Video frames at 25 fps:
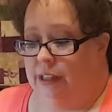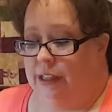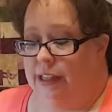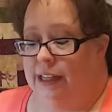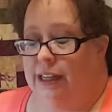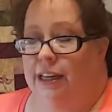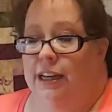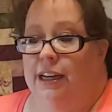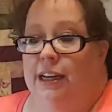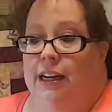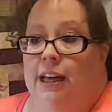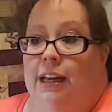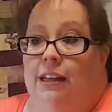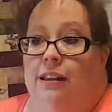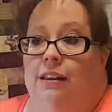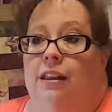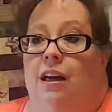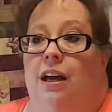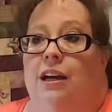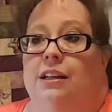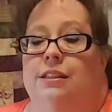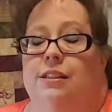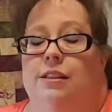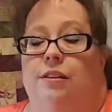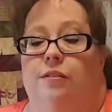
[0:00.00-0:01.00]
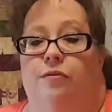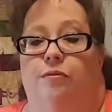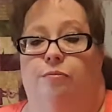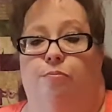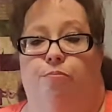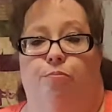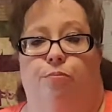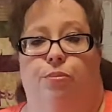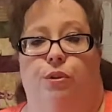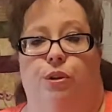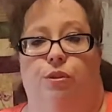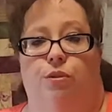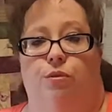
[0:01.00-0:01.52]
it had lots of
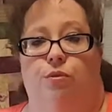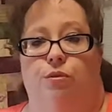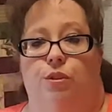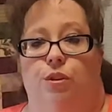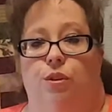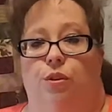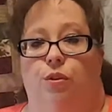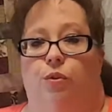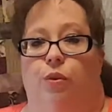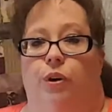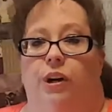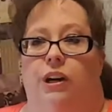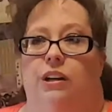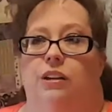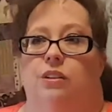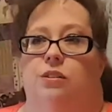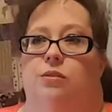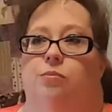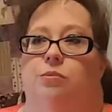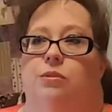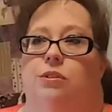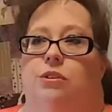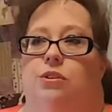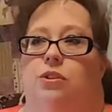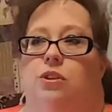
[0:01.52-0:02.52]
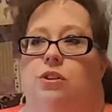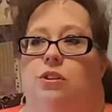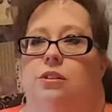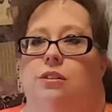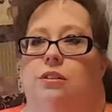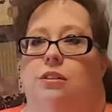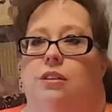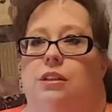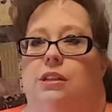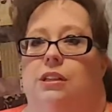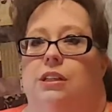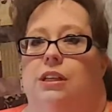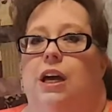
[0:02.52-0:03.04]
blues and grays with
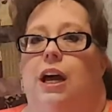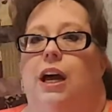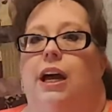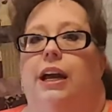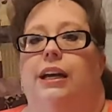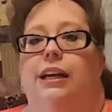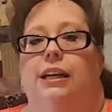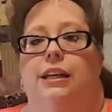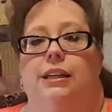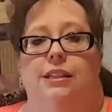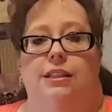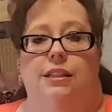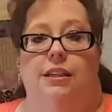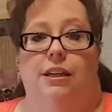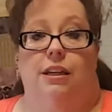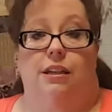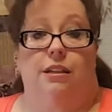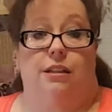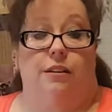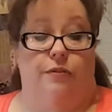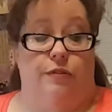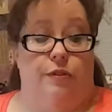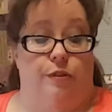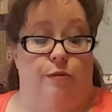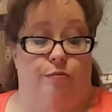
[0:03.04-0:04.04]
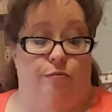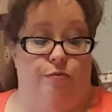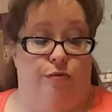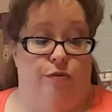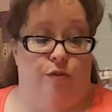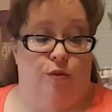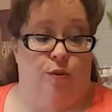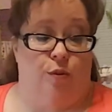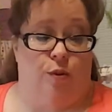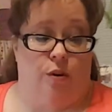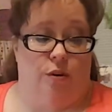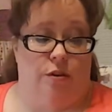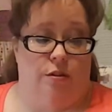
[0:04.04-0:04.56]
just the tiniest hint of some
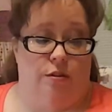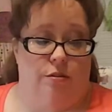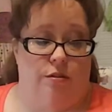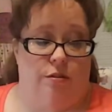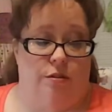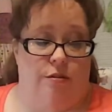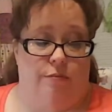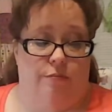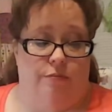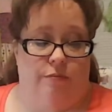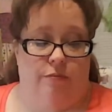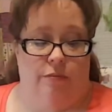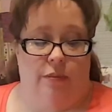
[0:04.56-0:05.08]
florals.